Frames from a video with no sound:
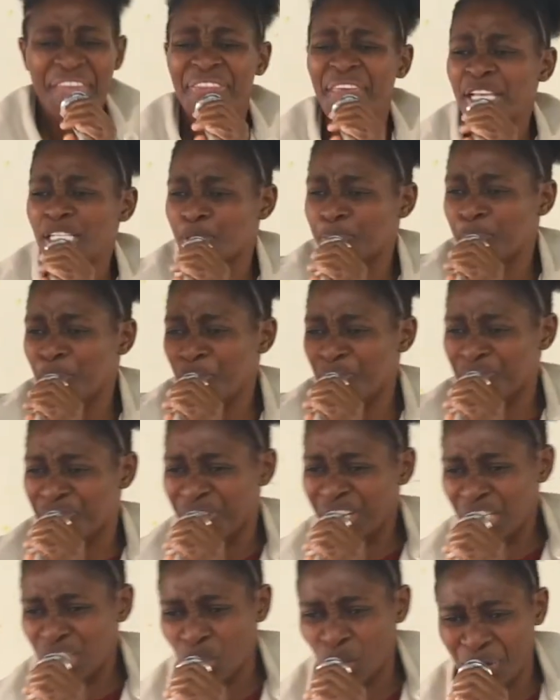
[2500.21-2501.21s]
there is
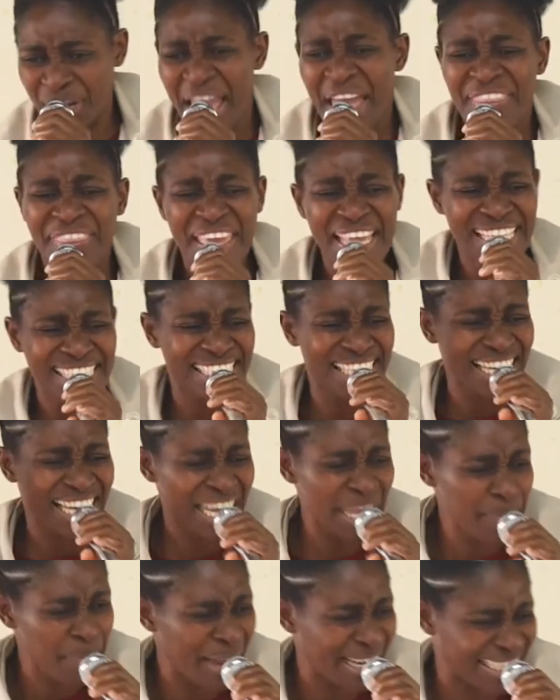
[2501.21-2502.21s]
provision, there is
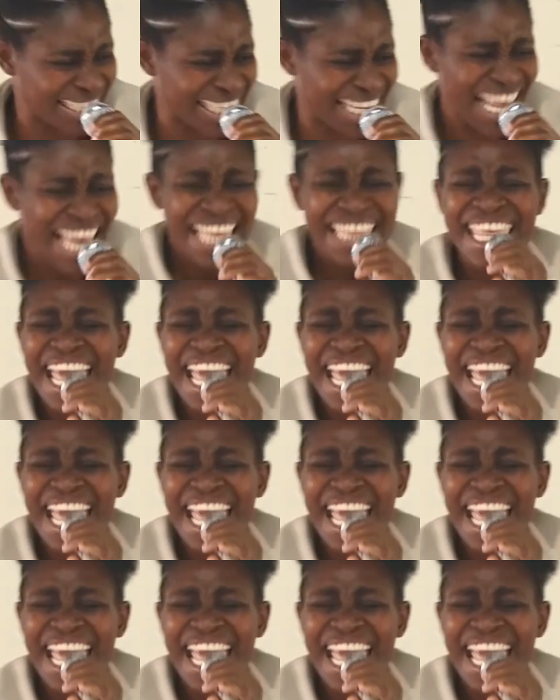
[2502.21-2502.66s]
liberty,